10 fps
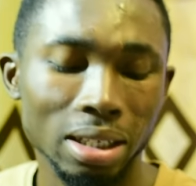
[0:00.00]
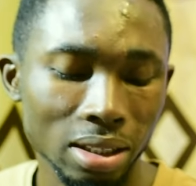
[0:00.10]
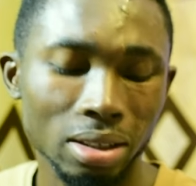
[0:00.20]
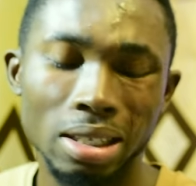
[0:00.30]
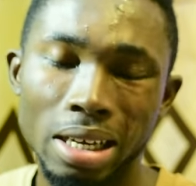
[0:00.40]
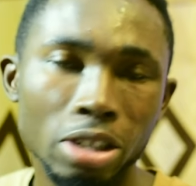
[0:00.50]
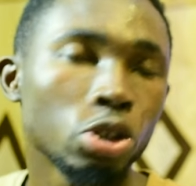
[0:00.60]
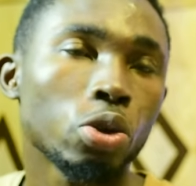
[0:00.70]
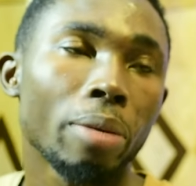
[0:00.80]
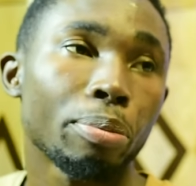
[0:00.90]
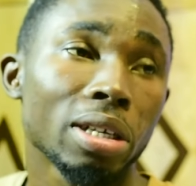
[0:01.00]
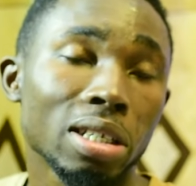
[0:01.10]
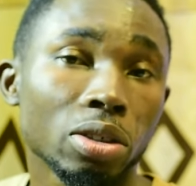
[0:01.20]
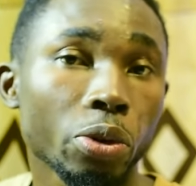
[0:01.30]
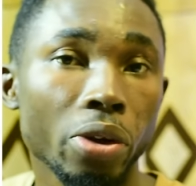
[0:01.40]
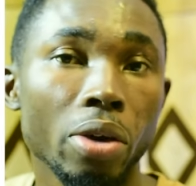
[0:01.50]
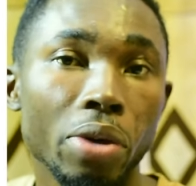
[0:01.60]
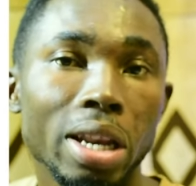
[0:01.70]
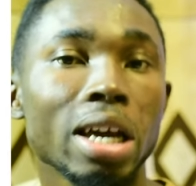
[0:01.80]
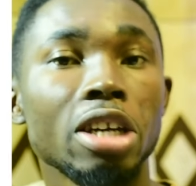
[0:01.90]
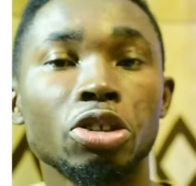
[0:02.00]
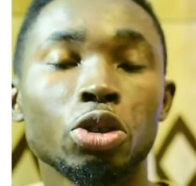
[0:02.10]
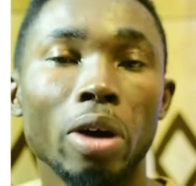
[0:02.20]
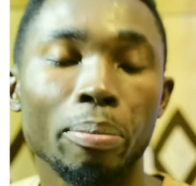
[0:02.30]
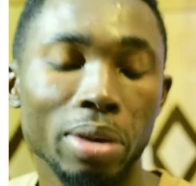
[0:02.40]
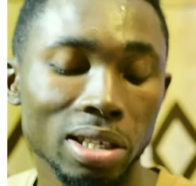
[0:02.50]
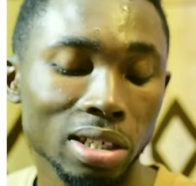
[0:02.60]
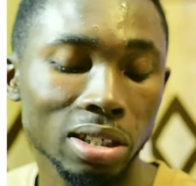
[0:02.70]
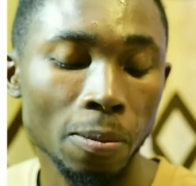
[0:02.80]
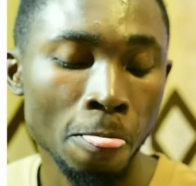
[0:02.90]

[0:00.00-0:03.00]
I think yeah. Andrew 1%. Okay winner. Andrew 1%.